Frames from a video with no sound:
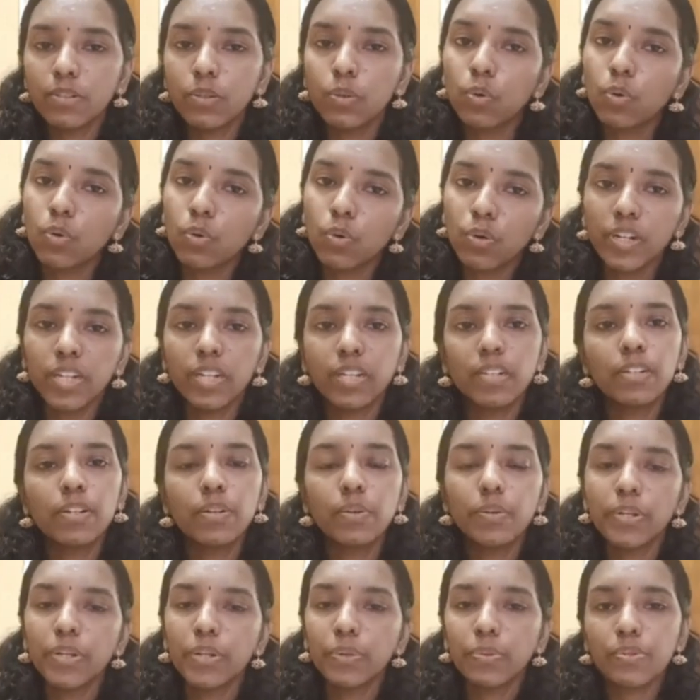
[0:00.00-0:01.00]

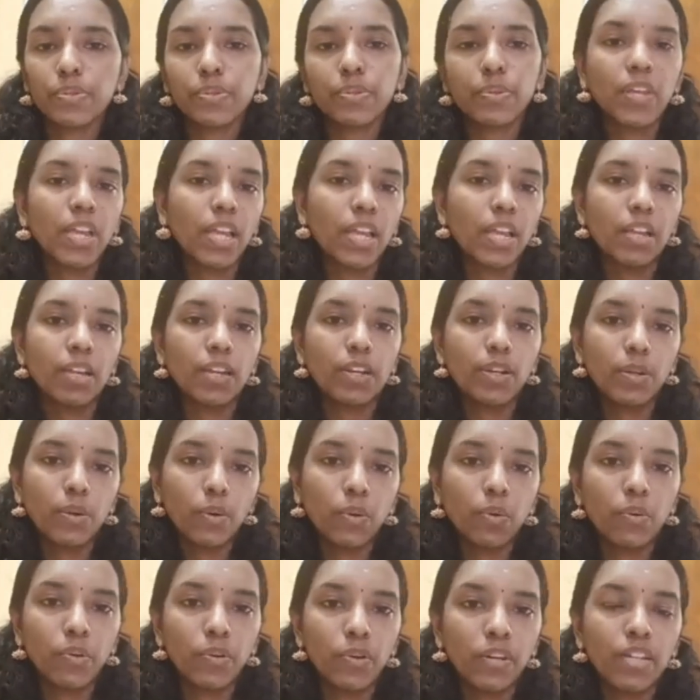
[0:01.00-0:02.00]
Don't use, okay?
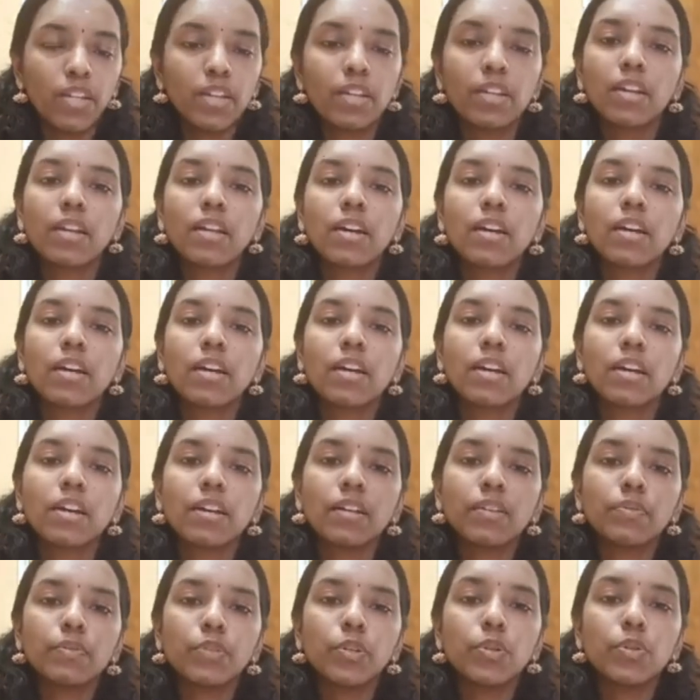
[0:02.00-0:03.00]
Don't.
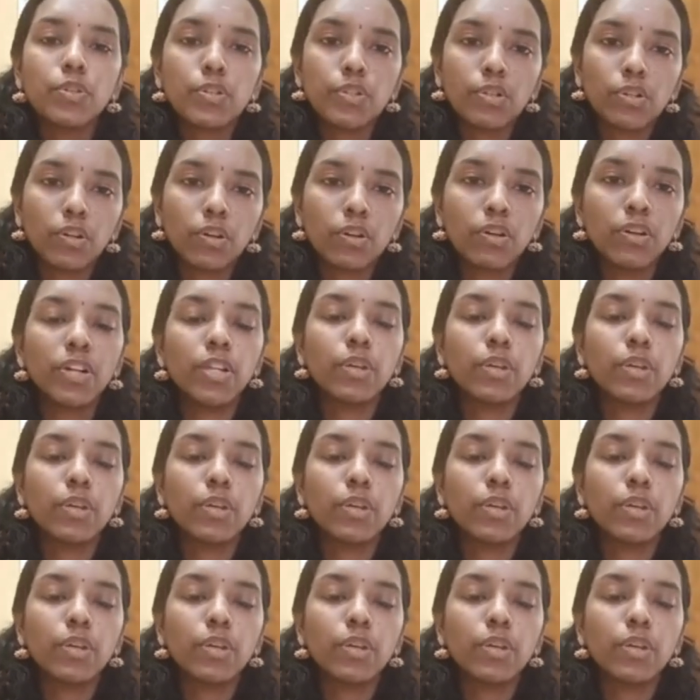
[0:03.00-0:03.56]
You should